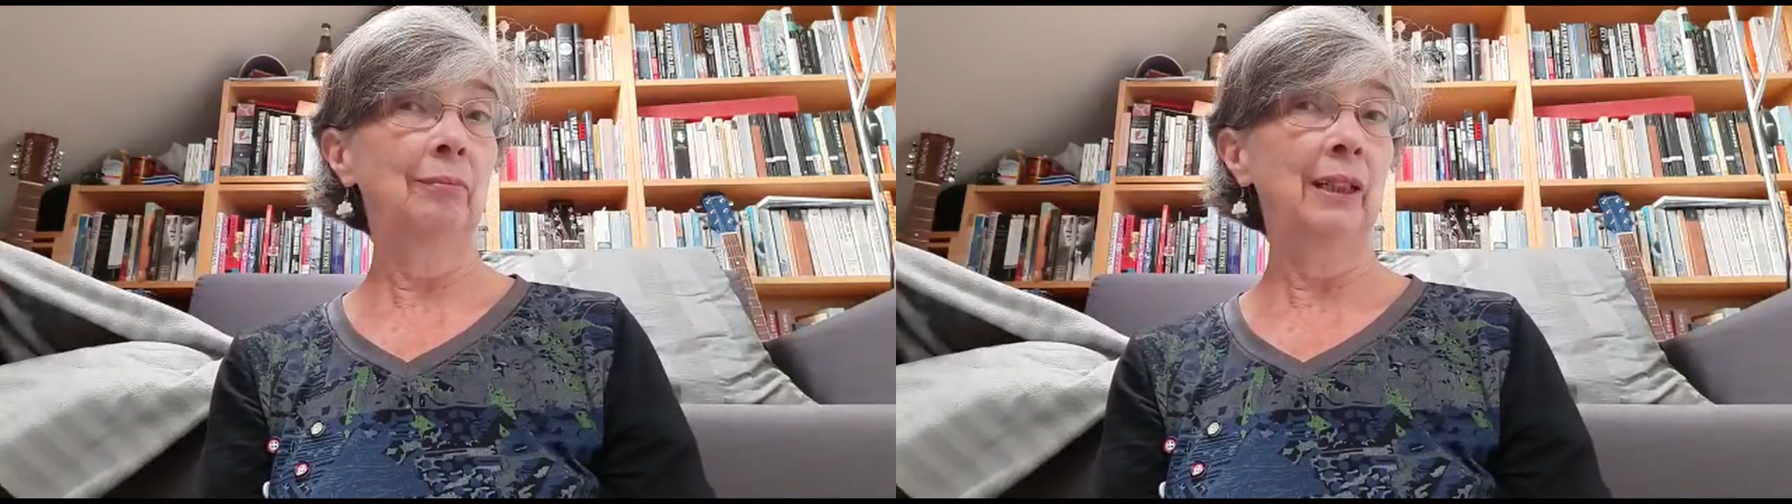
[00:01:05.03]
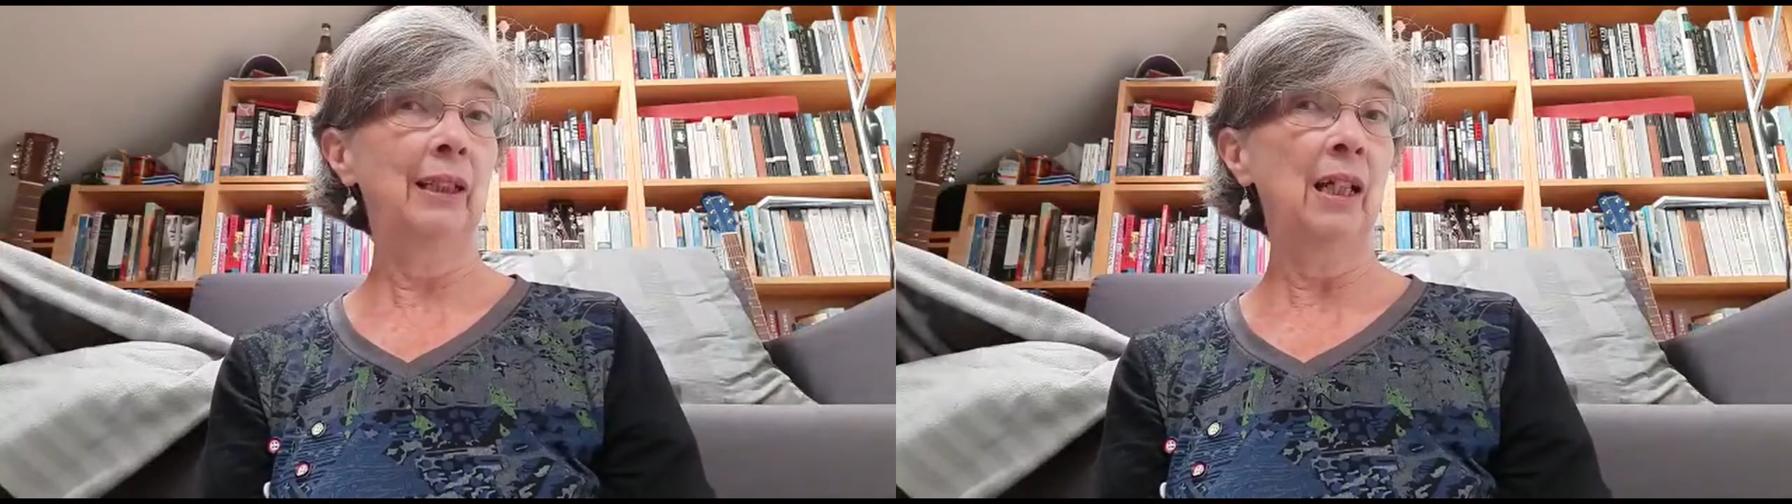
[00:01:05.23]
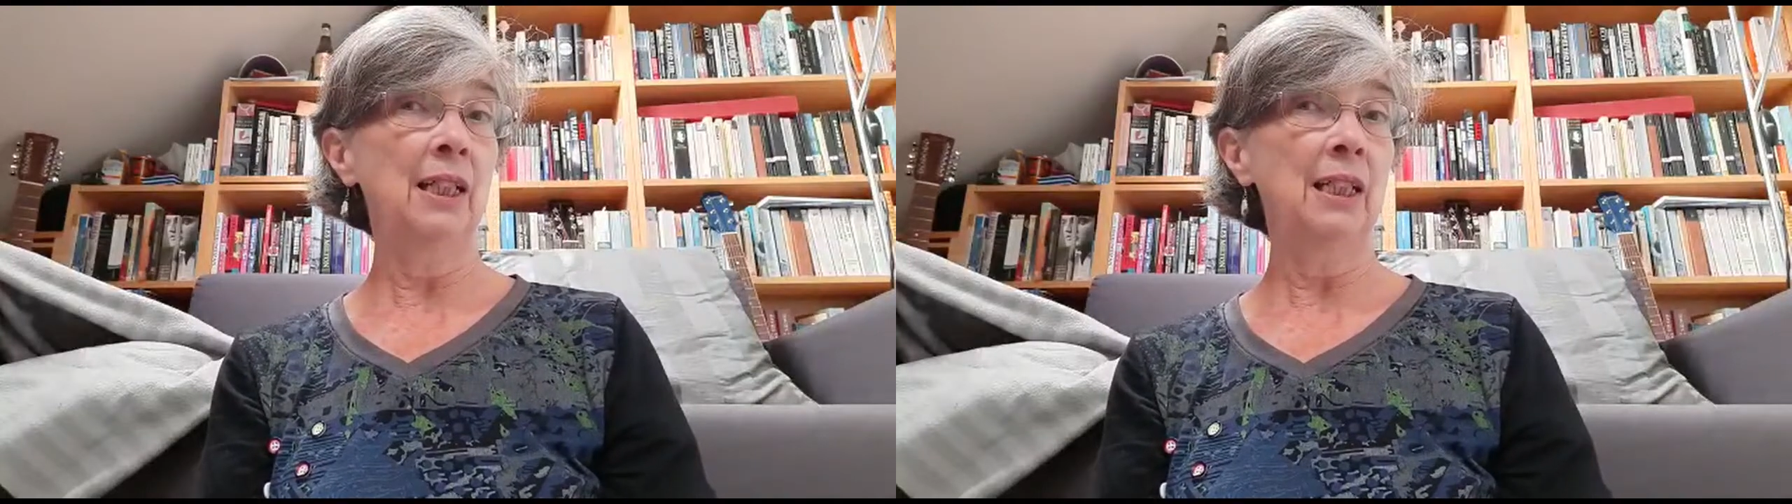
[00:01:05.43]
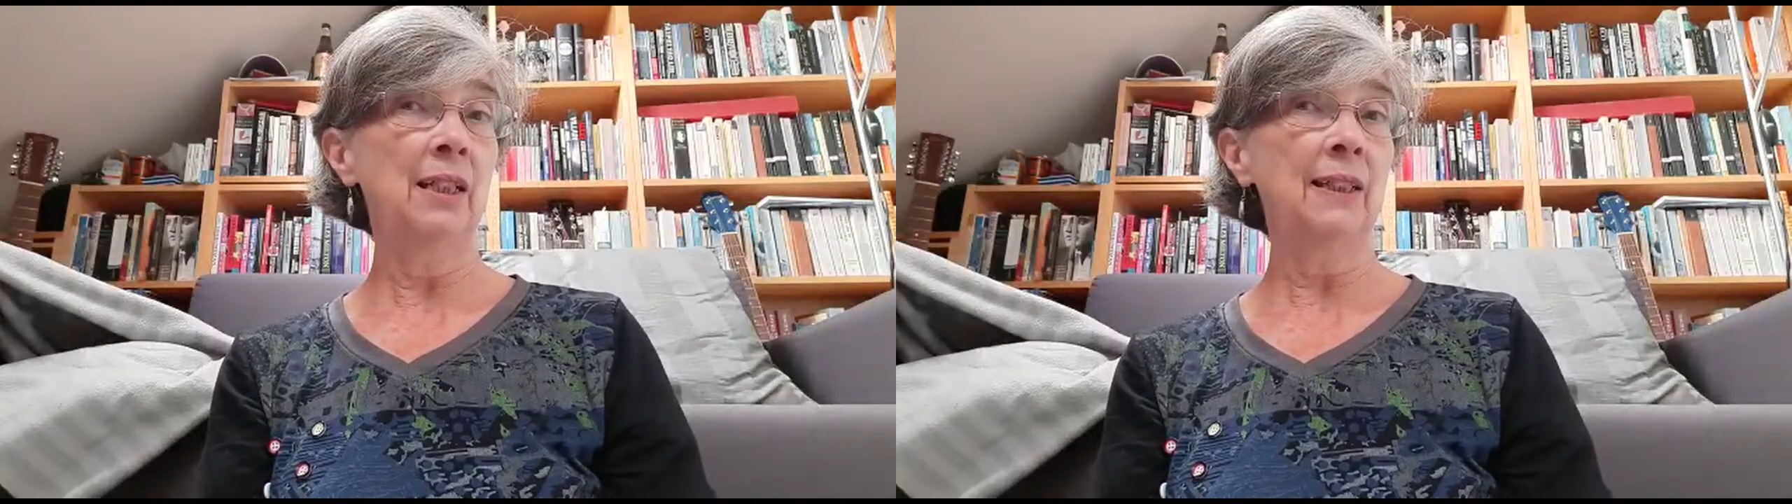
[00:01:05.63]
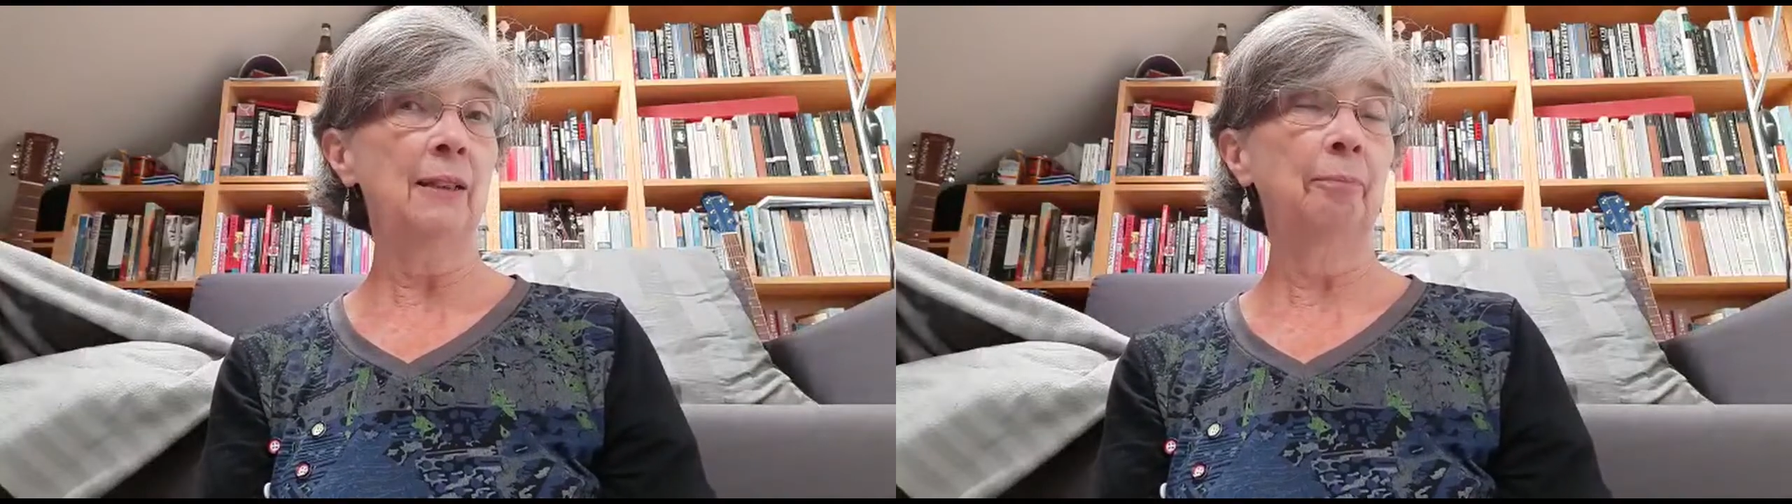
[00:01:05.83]
Any
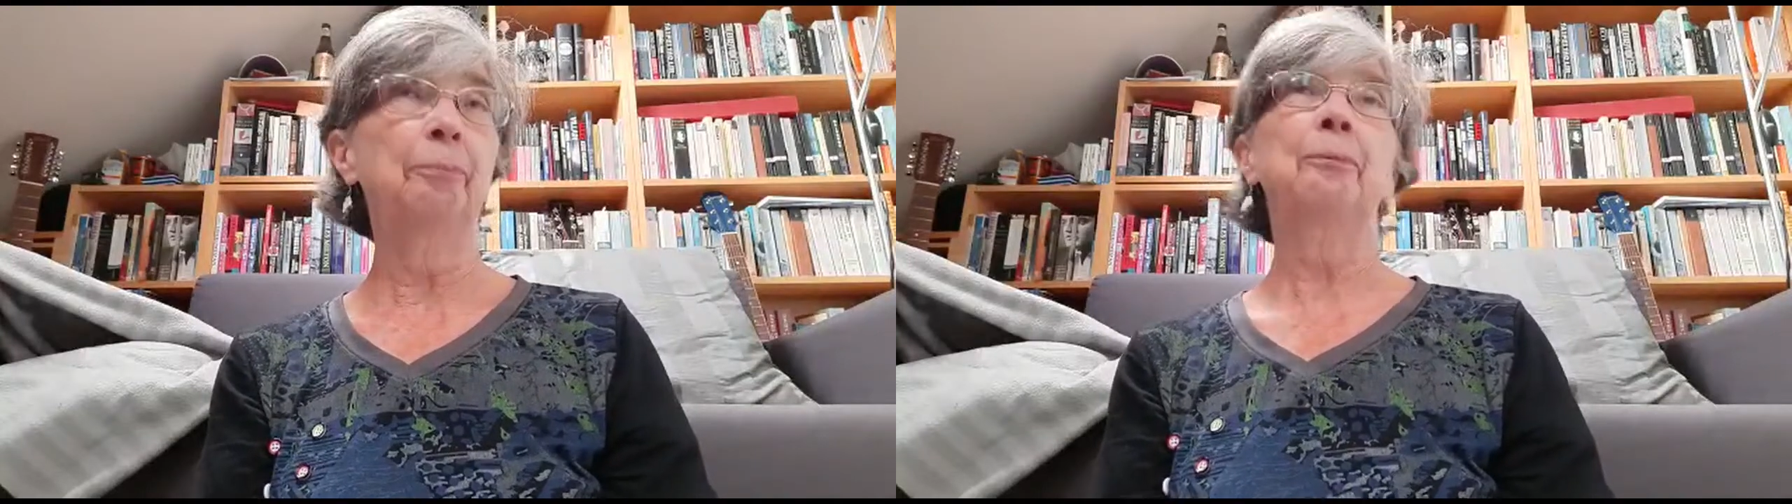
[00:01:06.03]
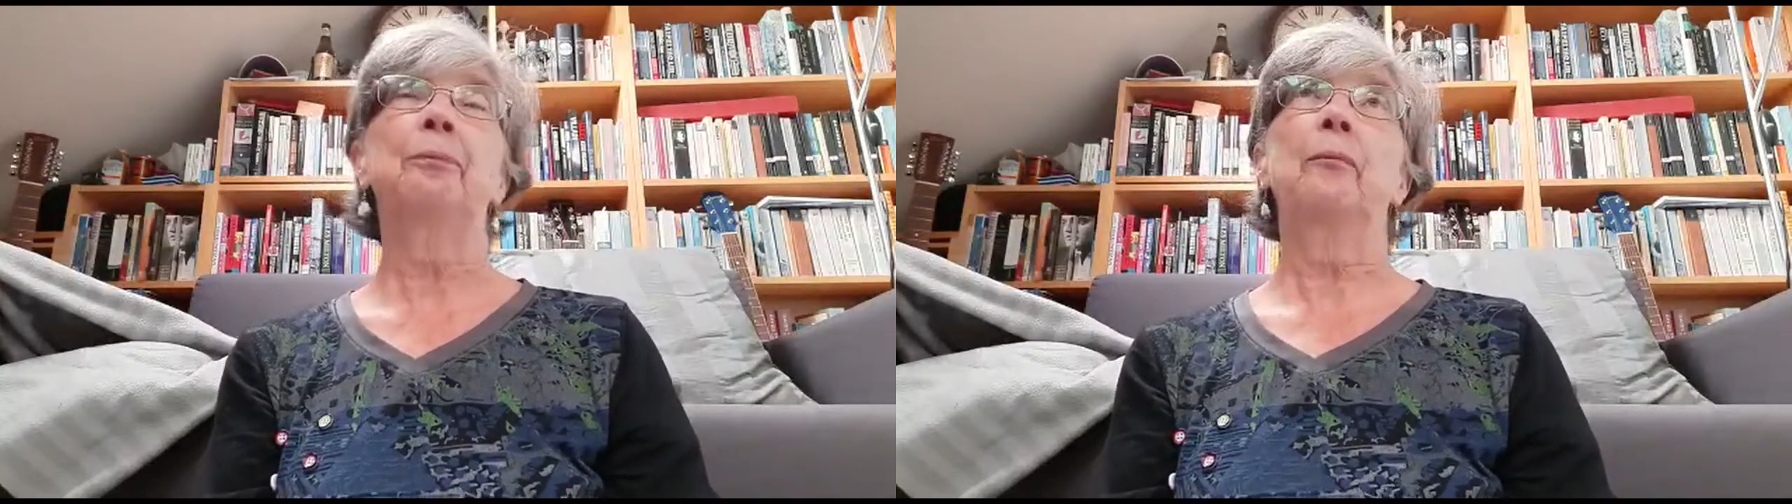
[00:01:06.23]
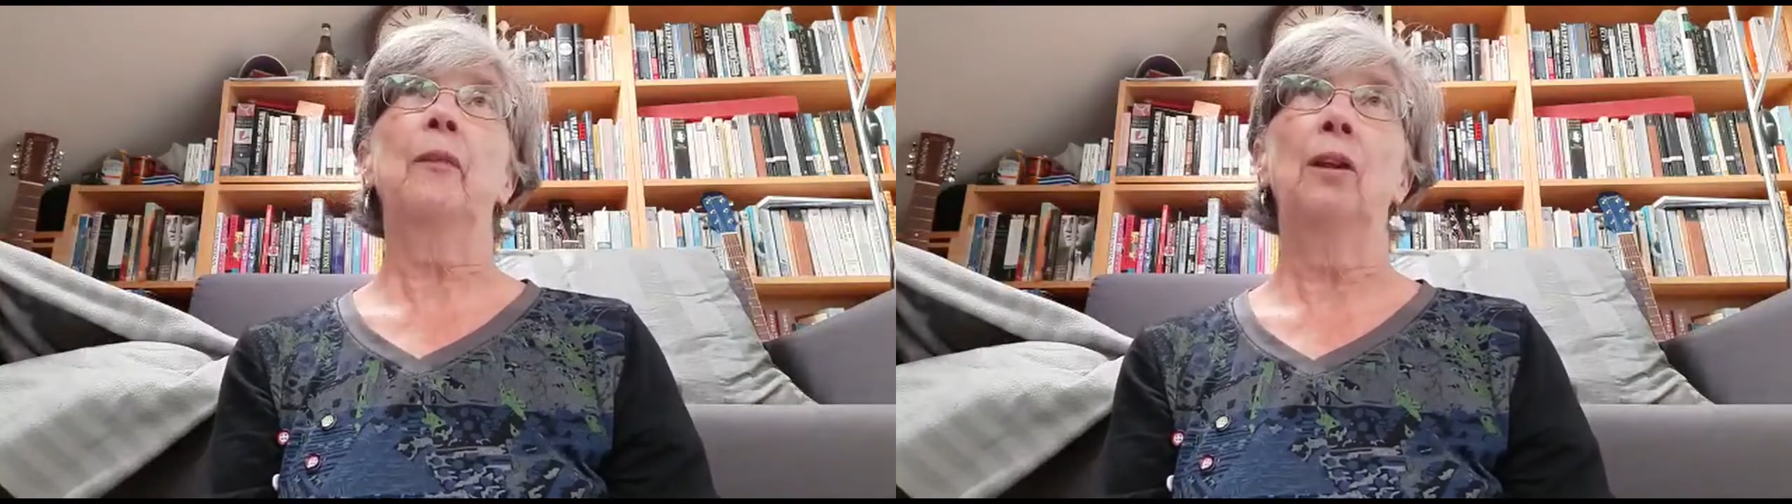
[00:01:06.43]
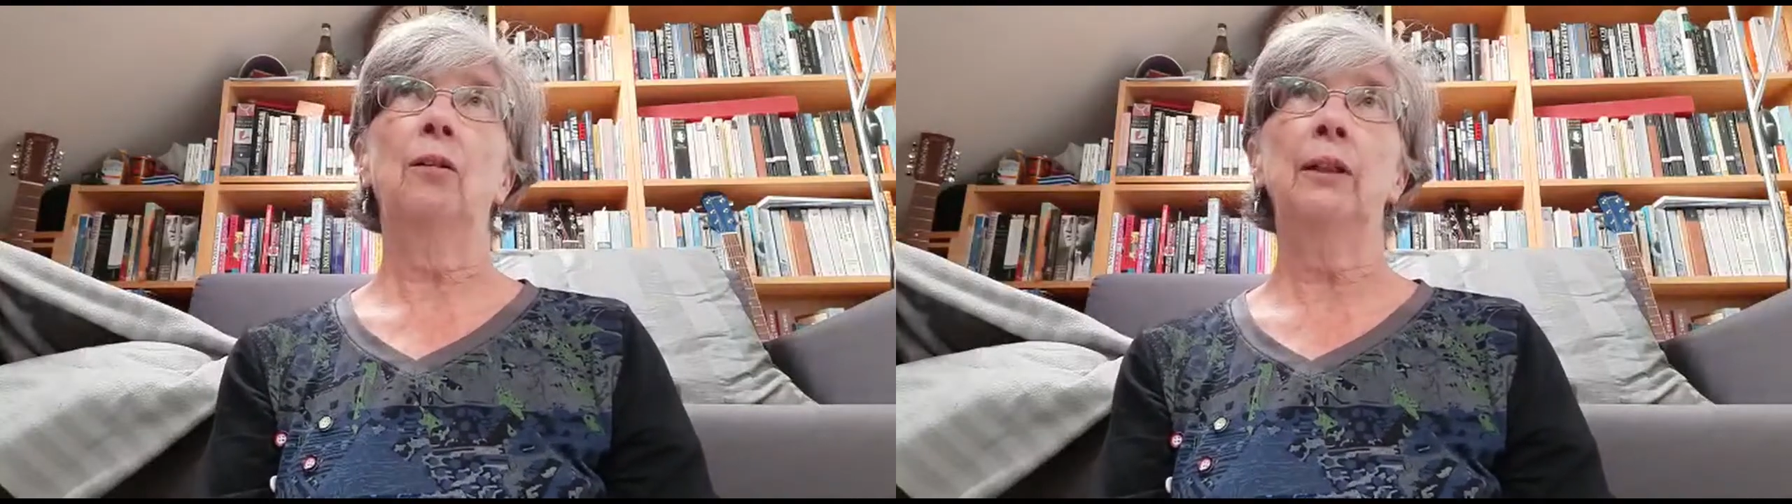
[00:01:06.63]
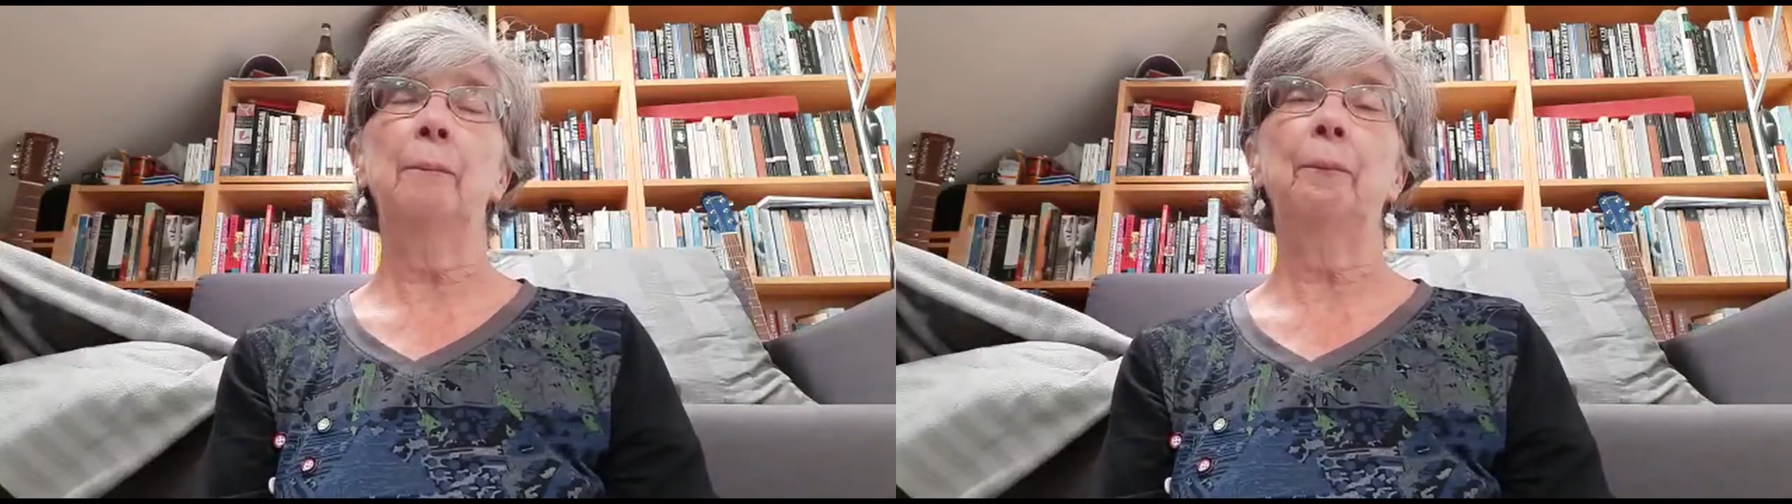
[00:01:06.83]
ideas? All
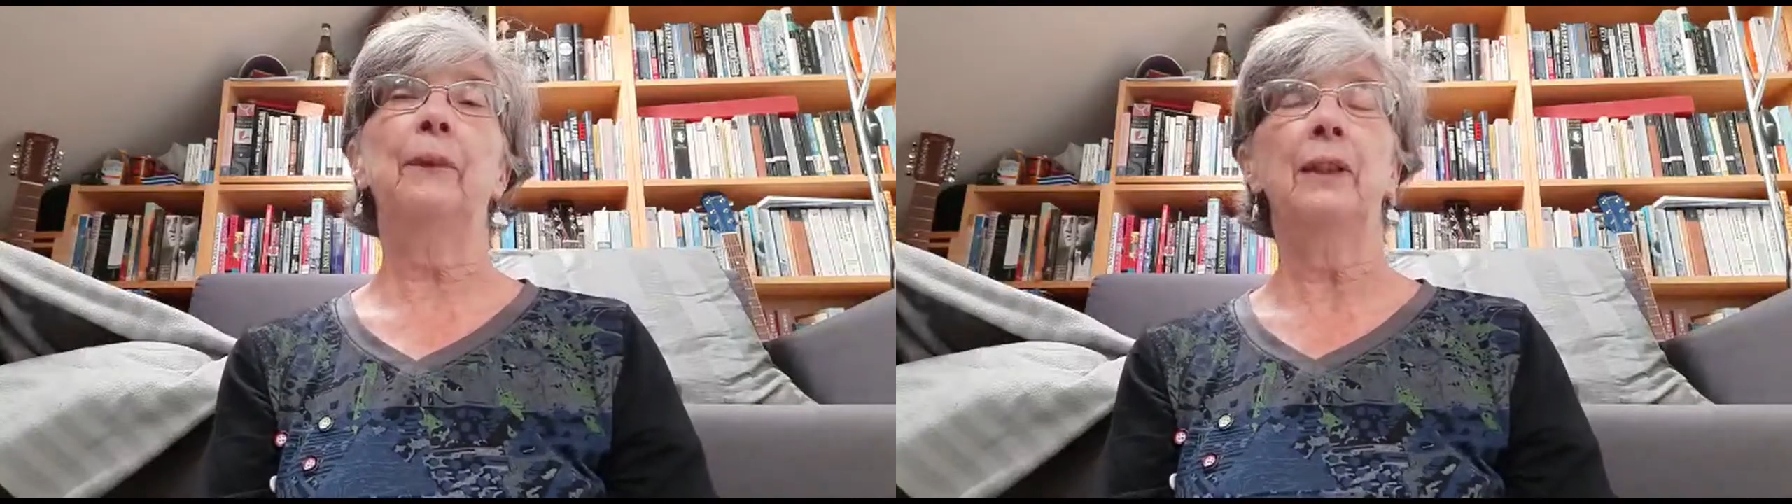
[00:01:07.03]
right,